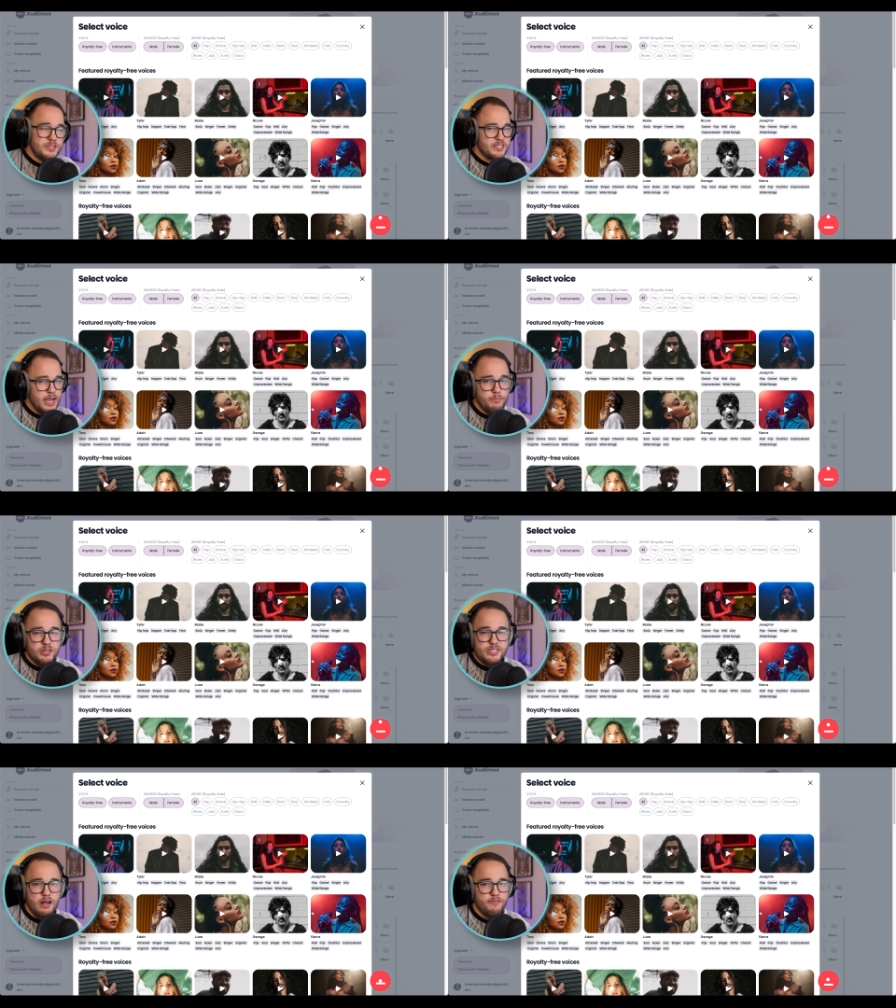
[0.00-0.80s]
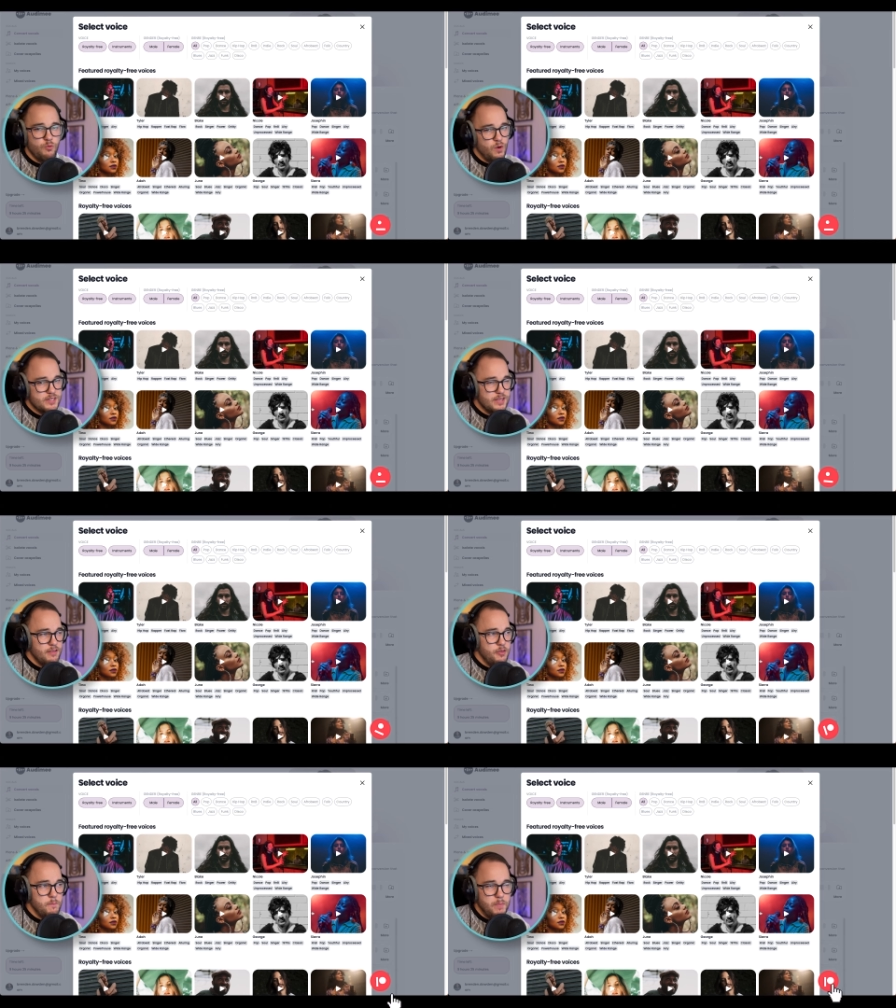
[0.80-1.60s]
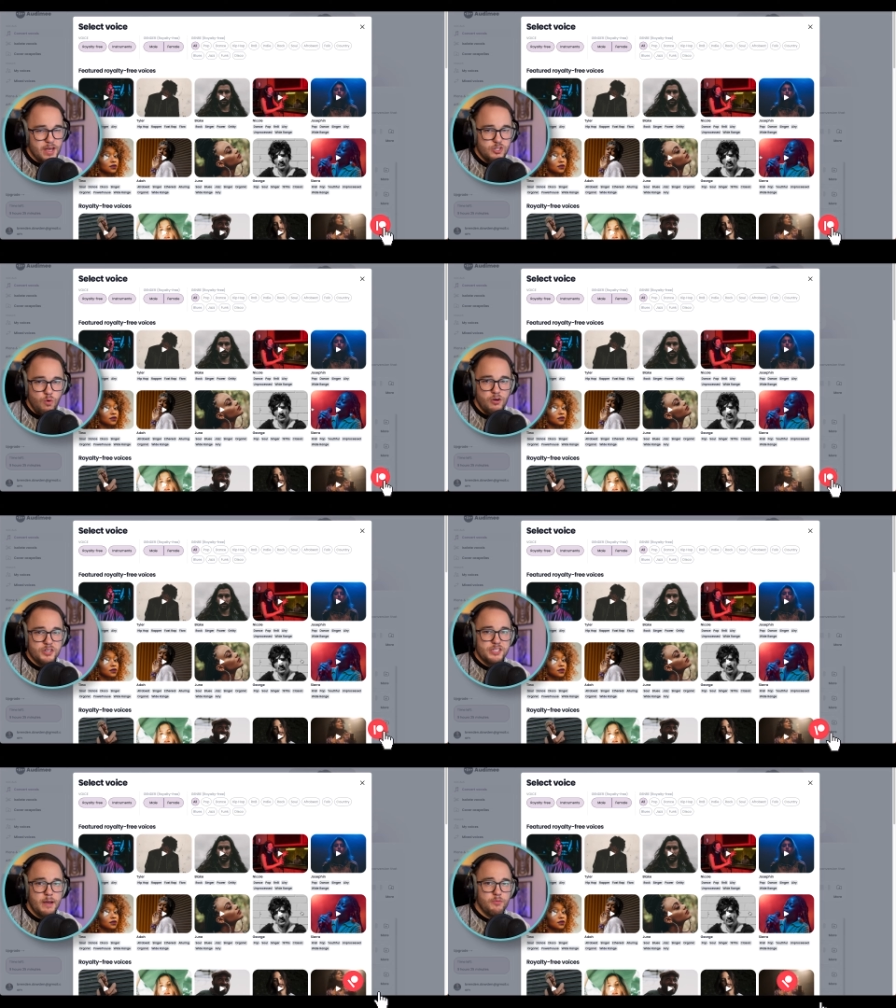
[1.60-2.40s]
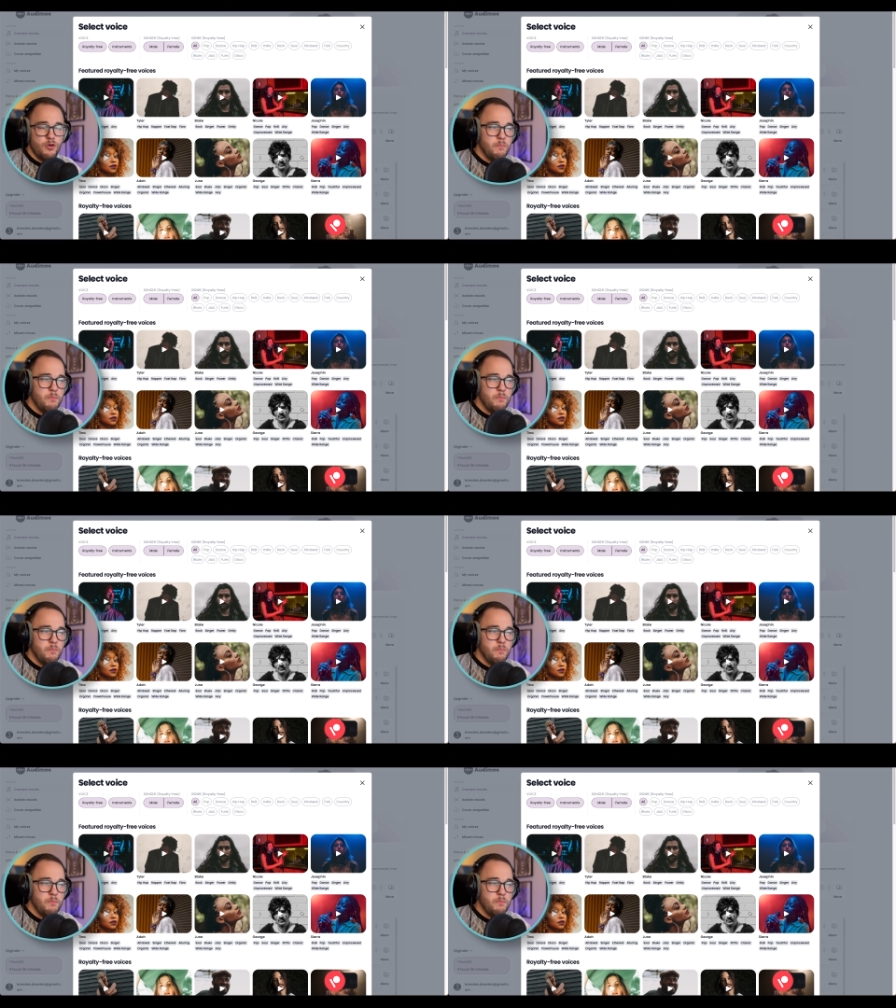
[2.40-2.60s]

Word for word: The sample itself wasn't the best quality sample,